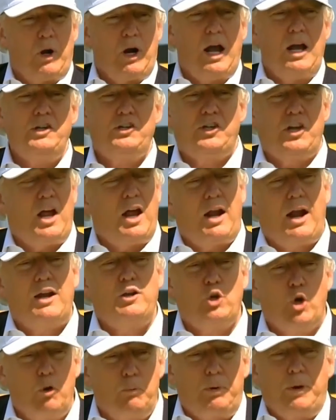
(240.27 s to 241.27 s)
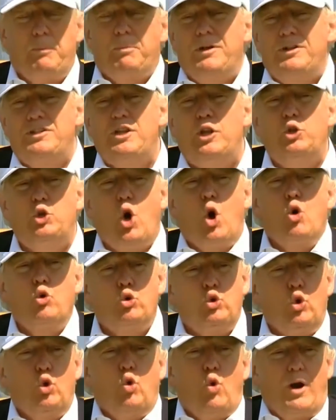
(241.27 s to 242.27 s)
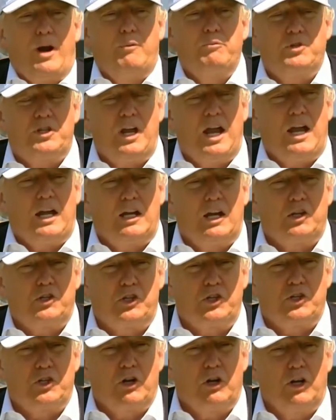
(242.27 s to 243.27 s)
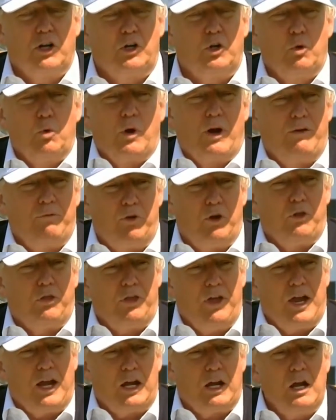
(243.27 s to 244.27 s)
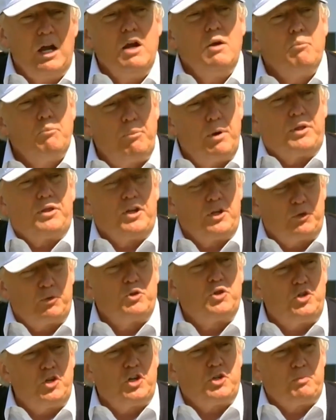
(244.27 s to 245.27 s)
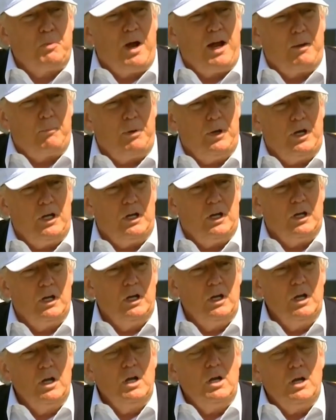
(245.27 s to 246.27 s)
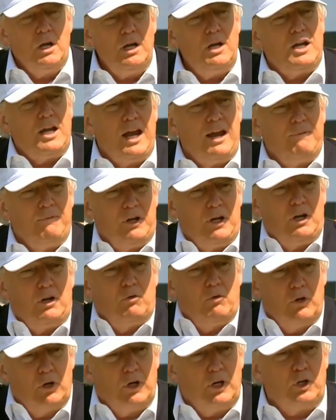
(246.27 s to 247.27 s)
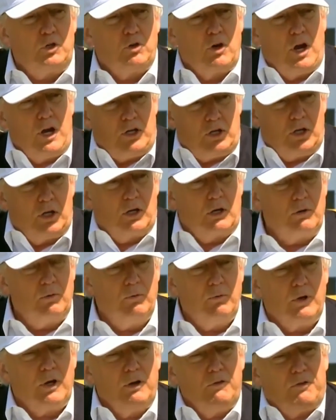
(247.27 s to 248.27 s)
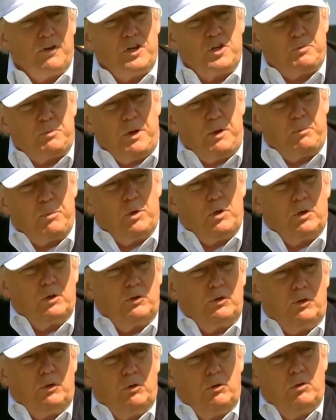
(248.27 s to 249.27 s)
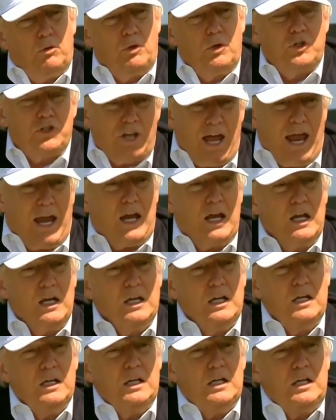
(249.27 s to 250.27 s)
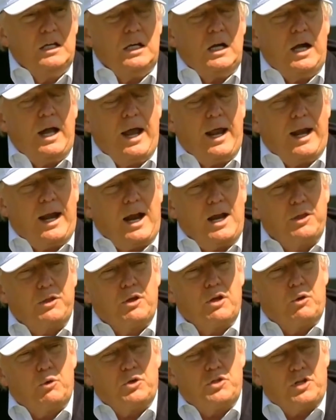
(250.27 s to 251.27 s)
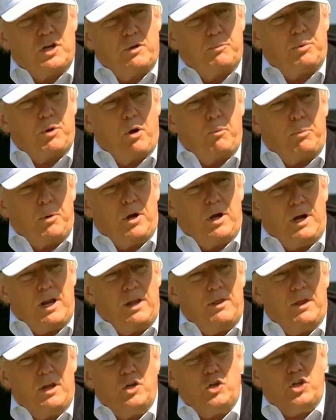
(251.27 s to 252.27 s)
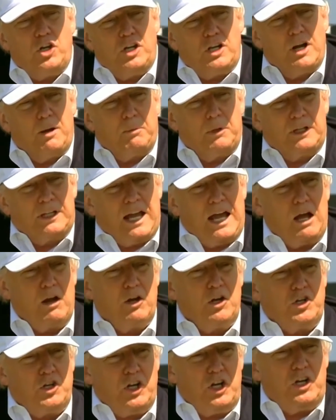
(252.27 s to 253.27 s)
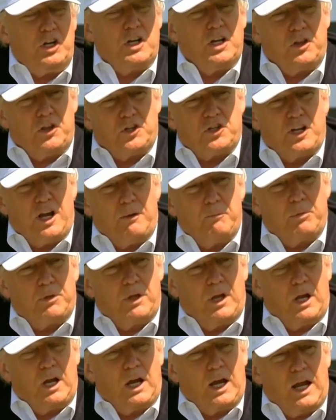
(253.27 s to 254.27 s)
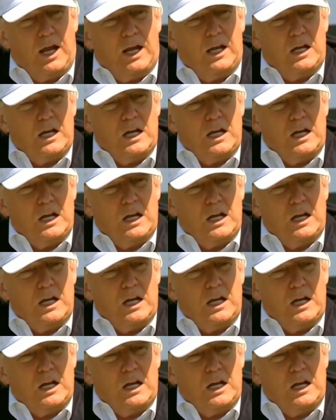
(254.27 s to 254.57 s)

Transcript: said, I told people, I said, don't do what I'm saying necessarily, do whatever you think, but this was just my opinion. He came in and really tried to convince people to stay, and I thought it was inappropriate. And then she doubled down and she did the same thing. And